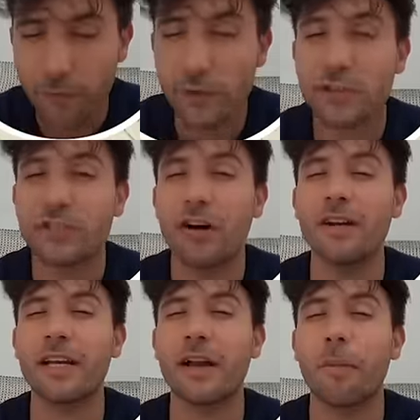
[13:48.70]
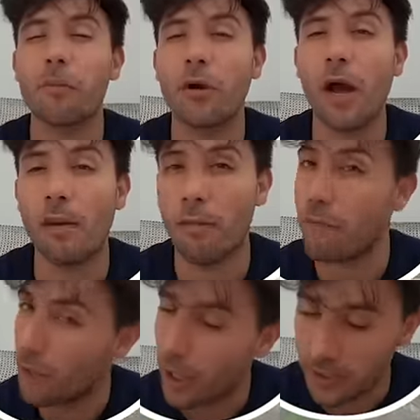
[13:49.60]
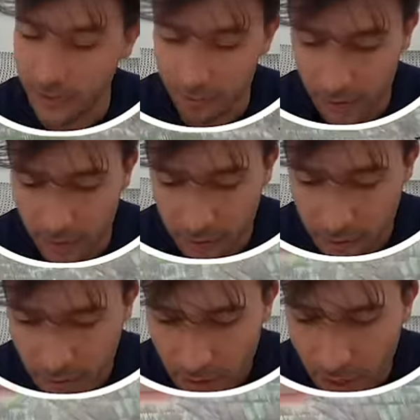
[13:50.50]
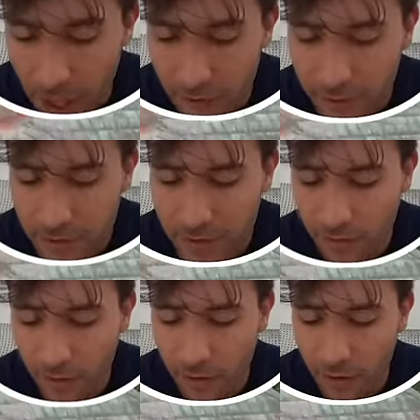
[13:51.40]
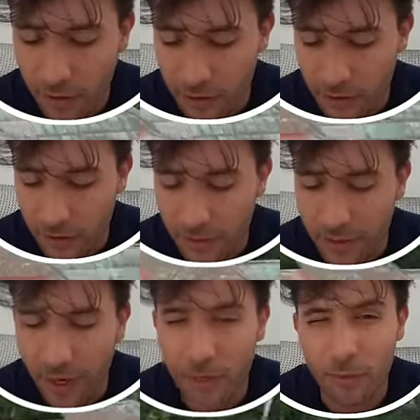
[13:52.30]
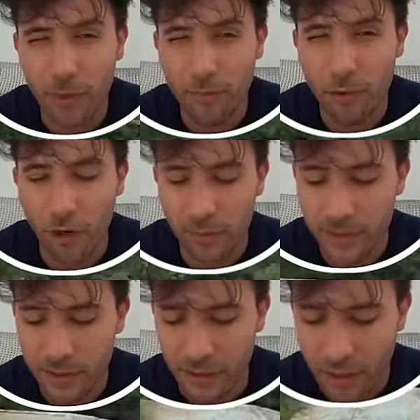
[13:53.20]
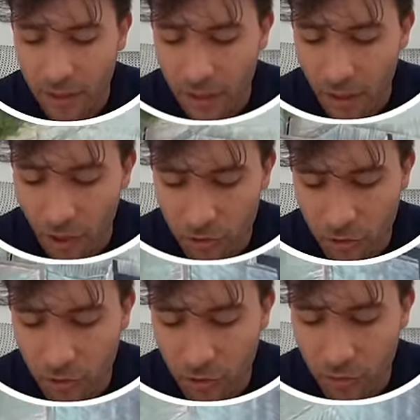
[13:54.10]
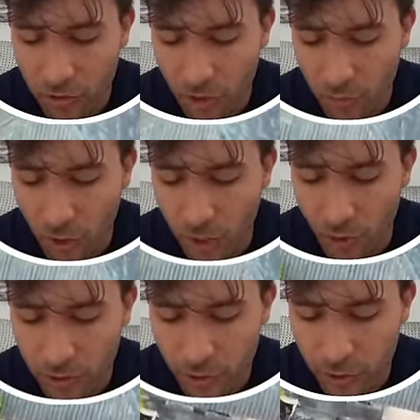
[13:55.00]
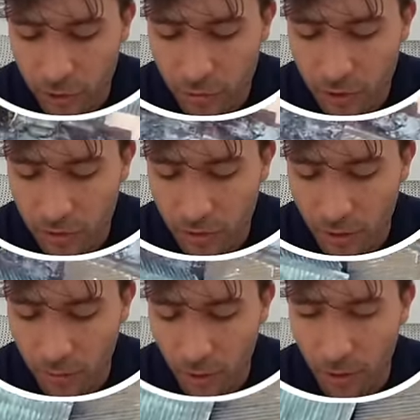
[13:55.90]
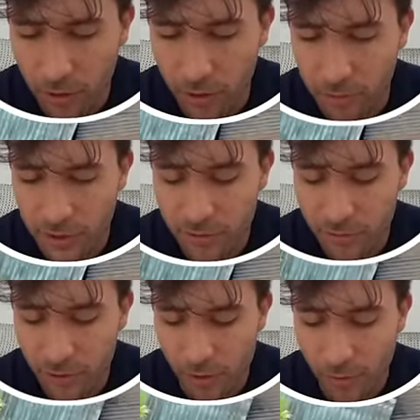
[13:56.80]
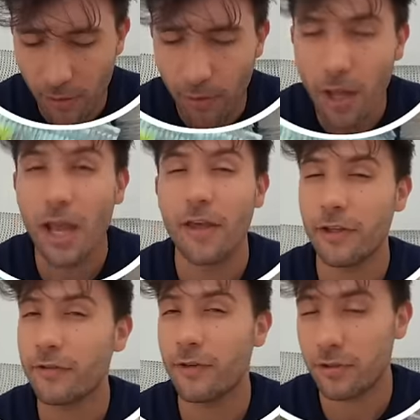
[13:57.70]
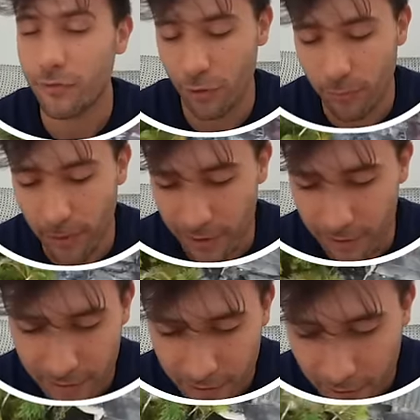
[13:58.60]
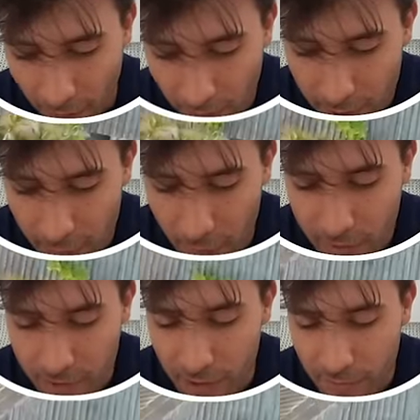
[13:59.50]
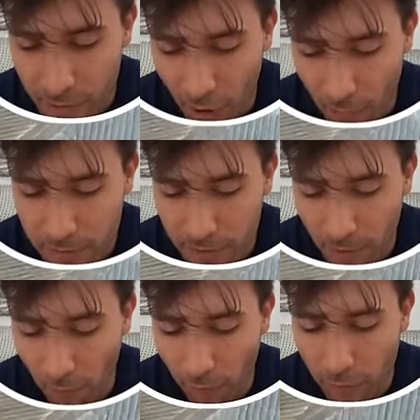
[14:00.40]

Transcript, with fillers: for Sonic Prime, if you ask me. Hey, this is for the the guy who kept commenting, Aldo, can you do Sonic Prime? Aldo, can you do Sonic Prime? Aldo, please do Sonic Prime. This video's for you, buddy. Alright, you, this guy's been commenting on my